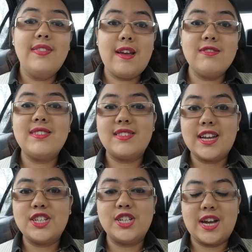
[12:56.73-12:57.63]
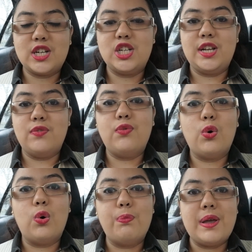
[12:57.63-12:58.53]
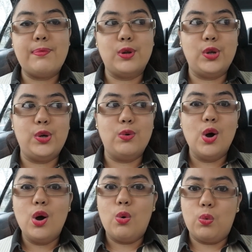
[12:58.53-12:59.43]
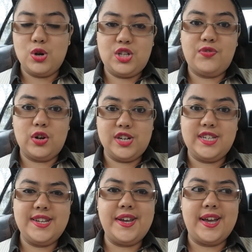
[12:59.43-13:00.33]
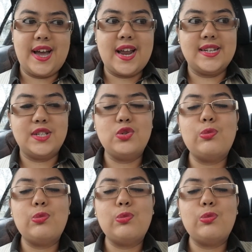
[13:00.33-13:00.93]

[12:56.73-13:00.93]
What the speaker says: there is a section actually for people who want to volunteer, and it's